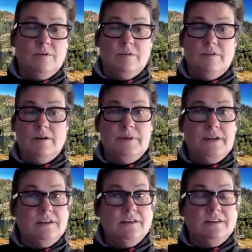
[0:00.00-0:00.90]
I
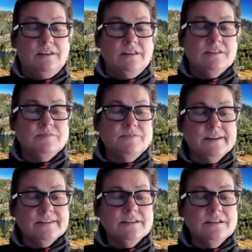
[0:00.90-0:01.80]
mean, it's
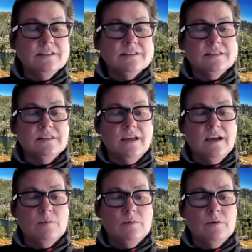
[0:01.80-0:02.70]
affected us in
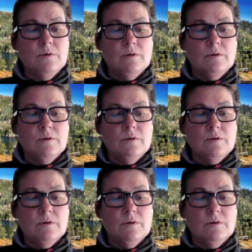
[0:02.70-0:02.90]
that we're